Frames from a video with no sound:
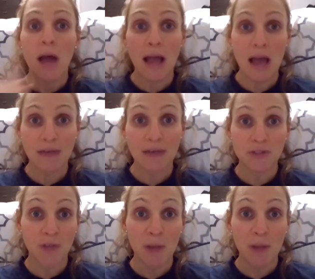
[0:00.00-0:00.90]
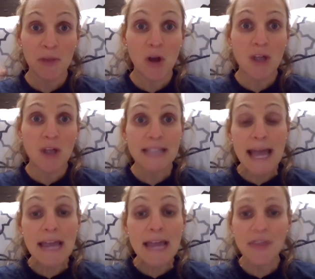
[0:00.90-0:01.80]
after follow up with the call, say,
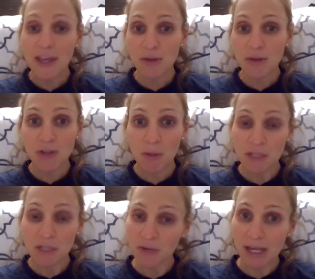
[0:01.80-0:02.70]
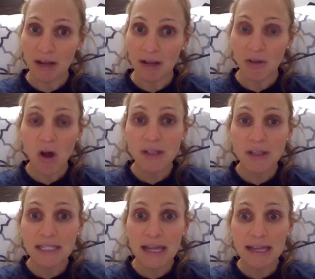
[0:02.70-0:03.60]
hey, thank you so much for getting on the call
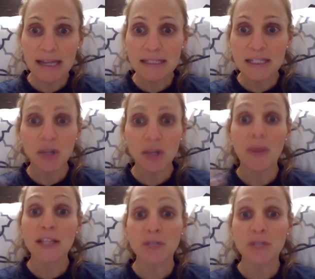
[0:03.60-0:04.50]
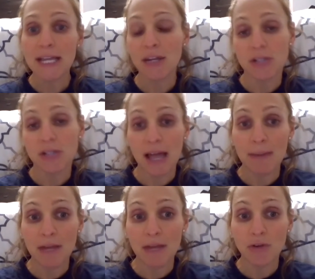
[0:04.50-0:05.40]
tonight. Thanks for taking your time
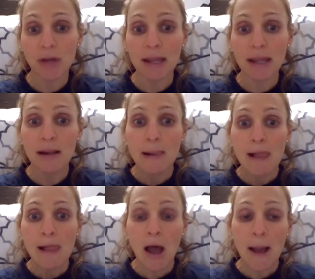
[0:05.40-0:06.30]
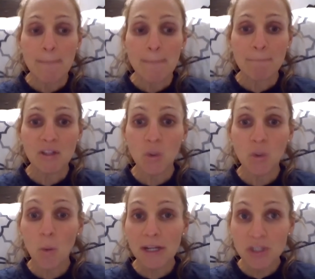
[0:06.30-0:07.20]
out of your night. So
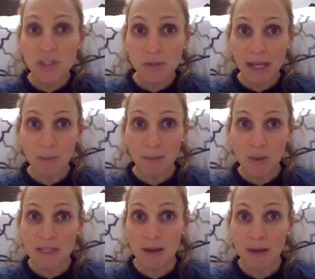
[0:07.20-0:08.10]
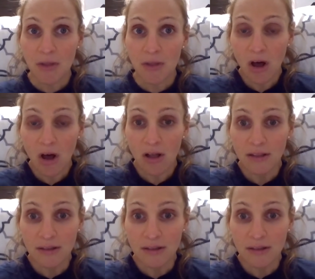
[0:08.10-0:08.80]
what did you like most about the call?